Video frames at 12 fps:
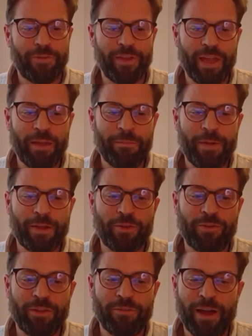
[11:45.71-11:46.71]
impact
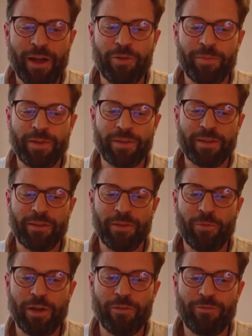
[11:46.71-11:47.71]
on the environment. I
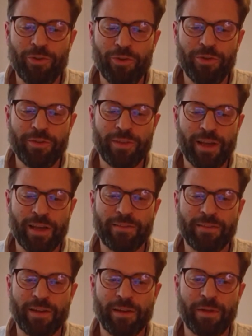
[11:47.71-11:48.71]
think we have learned that
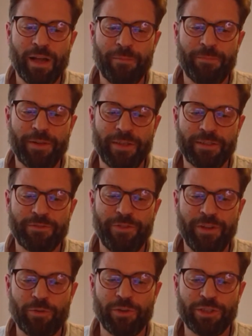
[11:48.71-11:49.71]
companies
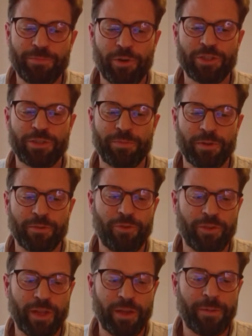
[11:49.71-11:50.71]
feel responsible
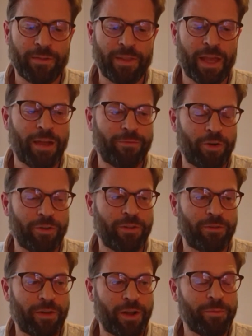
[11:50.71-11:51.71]
for the impact they have on the
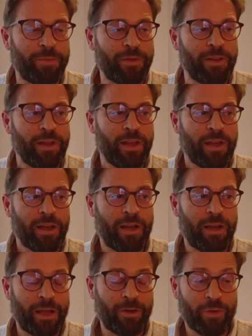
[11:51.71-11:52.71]
environment,
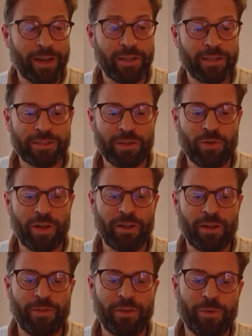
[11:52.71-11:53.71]
and rightly so. And
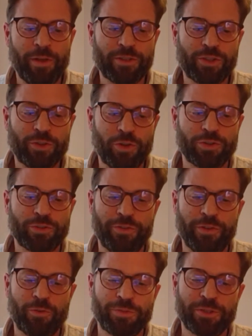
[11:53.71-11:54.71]
I think we should also
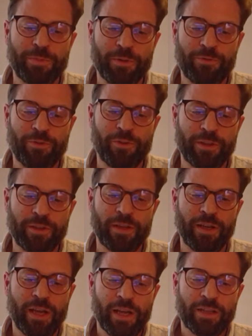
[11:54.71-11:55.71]
feel responsible for
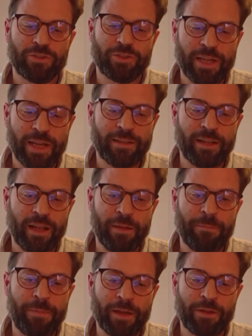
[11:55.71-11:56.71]
the societal
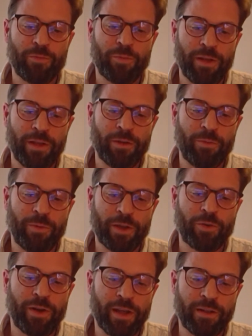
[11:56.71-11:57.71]
impact we
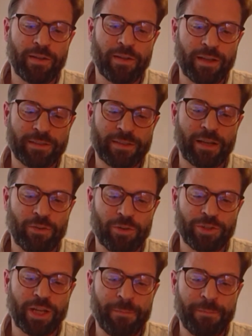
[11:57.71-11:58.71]
create as
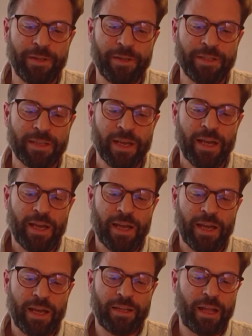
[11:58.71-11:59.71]
technology companies,
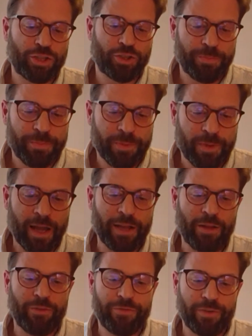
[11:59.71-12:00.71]
and should kind
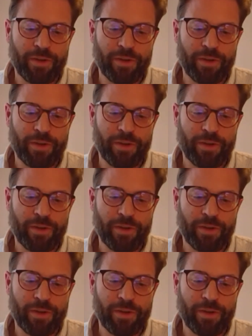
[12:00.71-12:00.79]
of